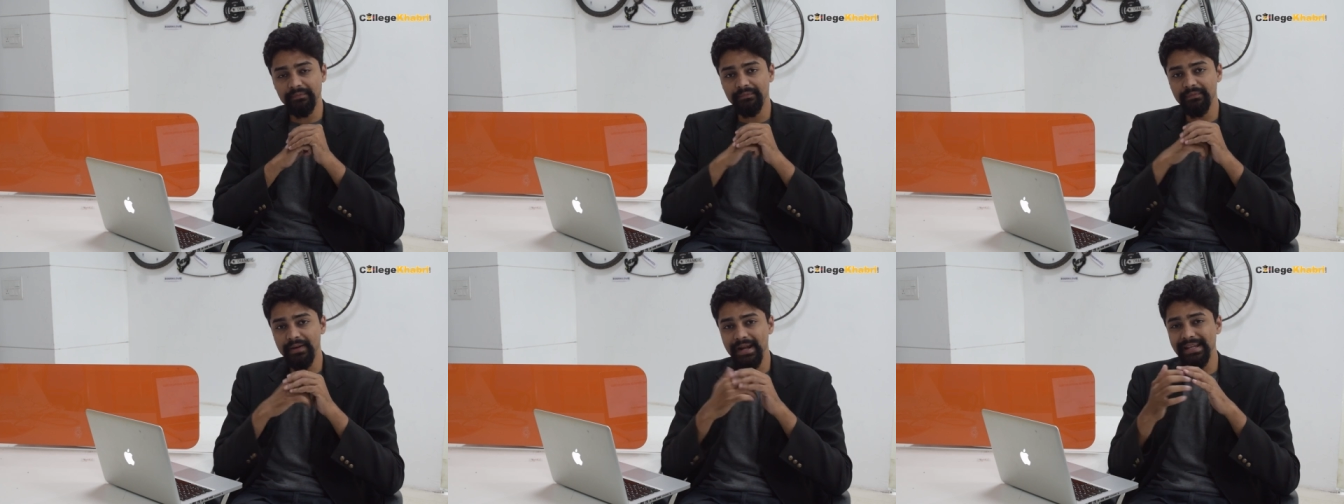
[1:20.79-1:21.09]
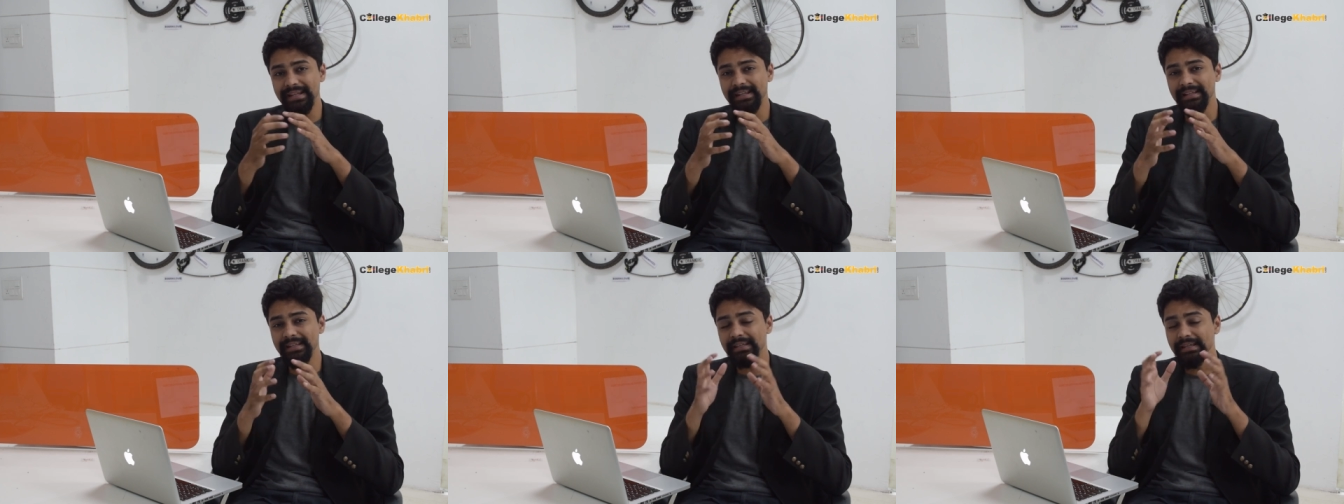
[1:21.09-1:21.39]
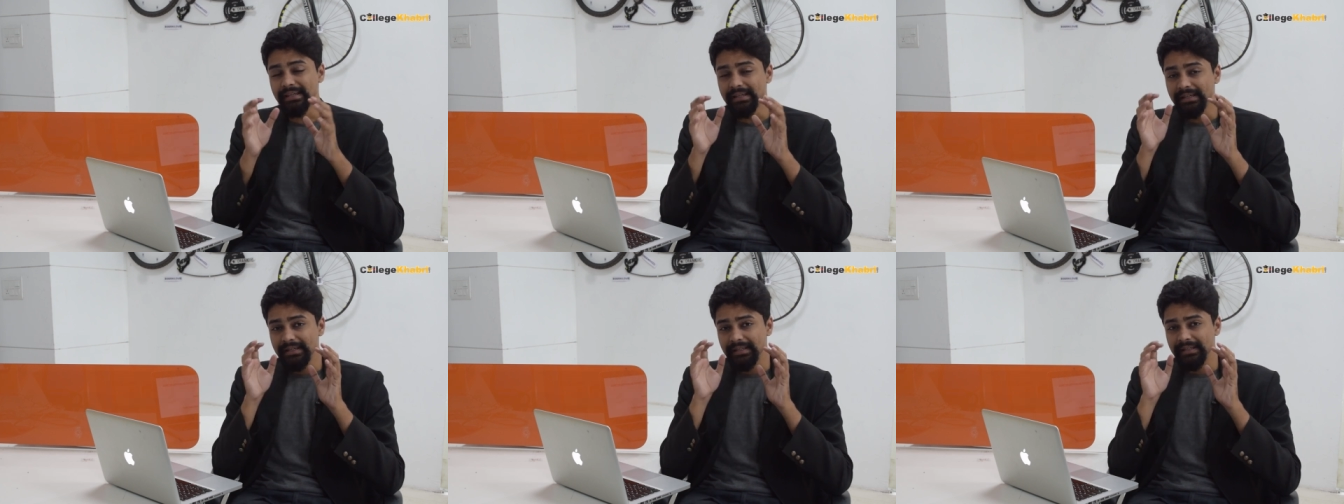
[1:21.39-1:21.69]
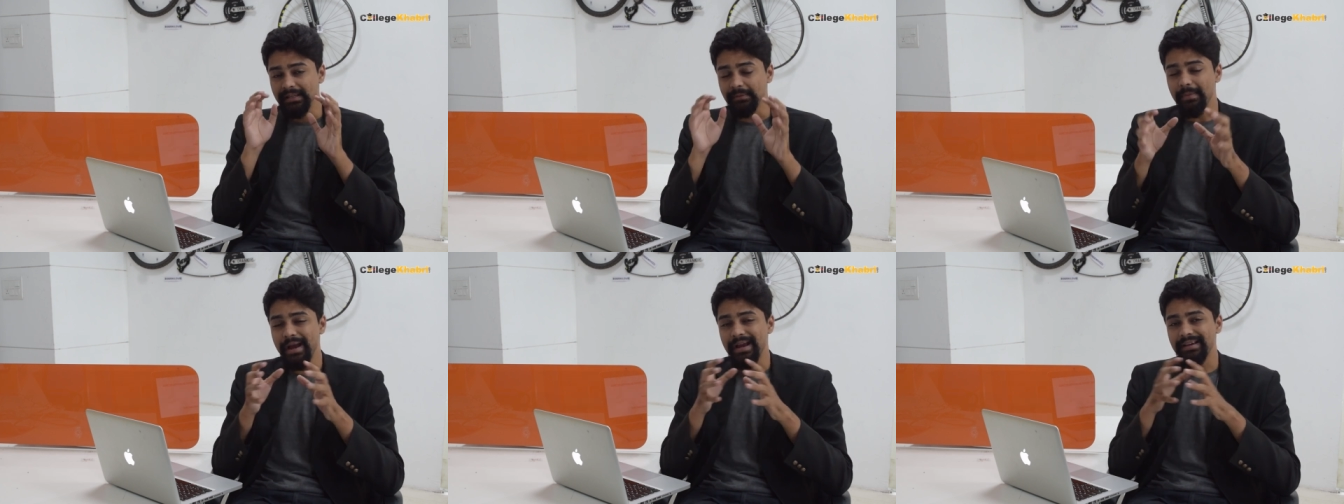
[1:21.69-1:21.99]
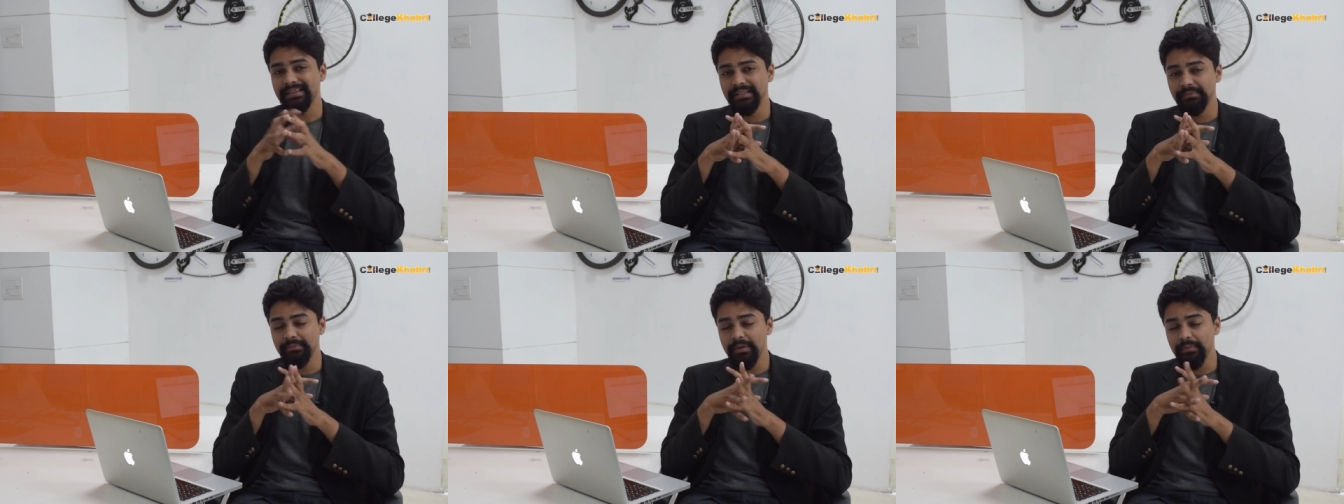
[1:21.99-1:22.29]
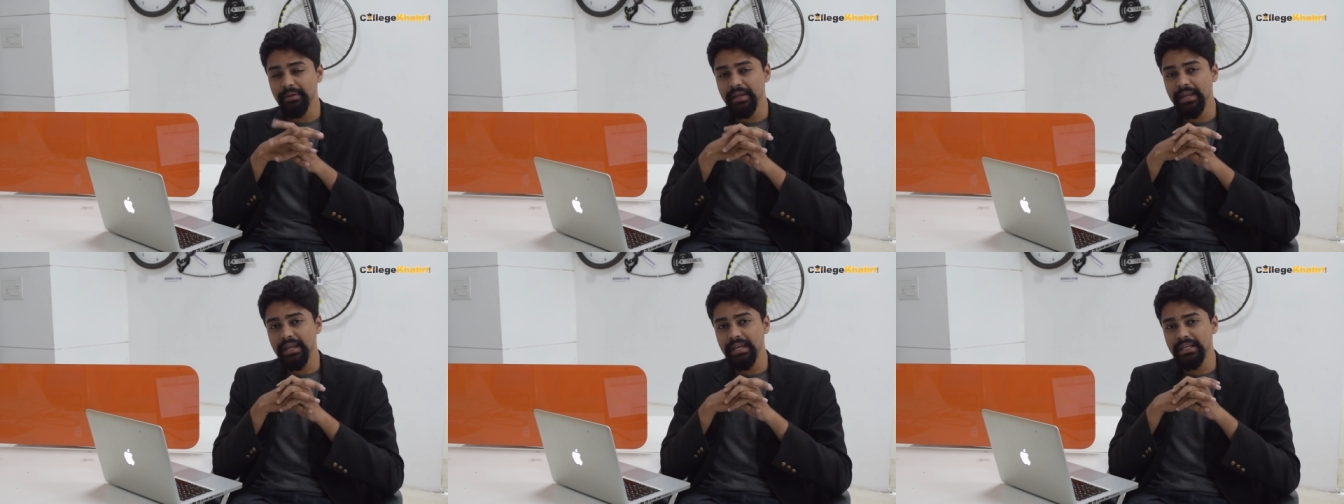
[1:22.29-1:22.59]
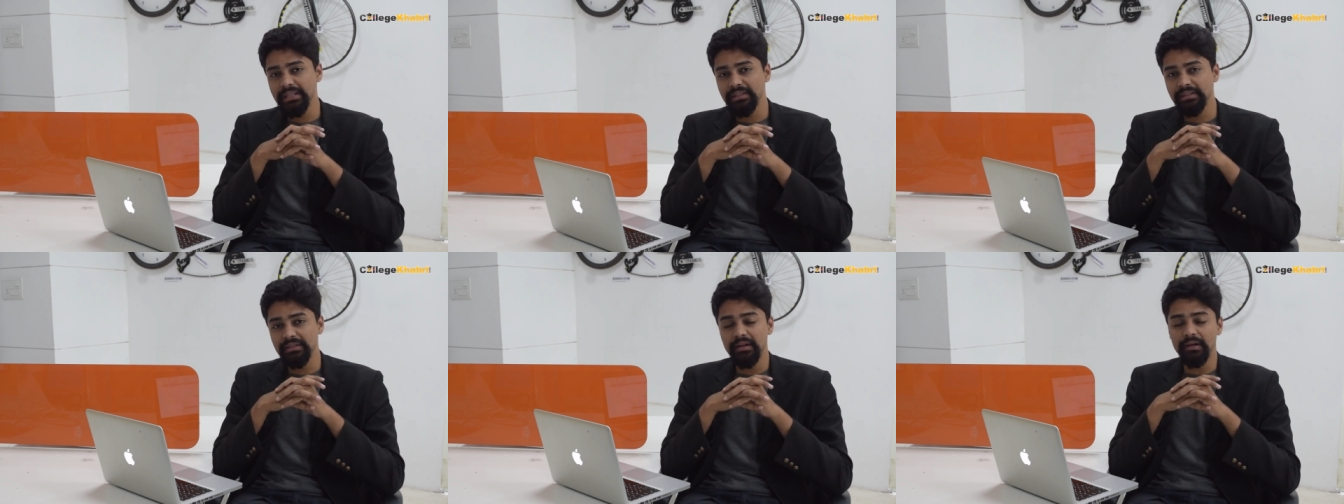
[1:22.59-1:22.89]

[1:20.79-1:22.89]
Finally, the maximum age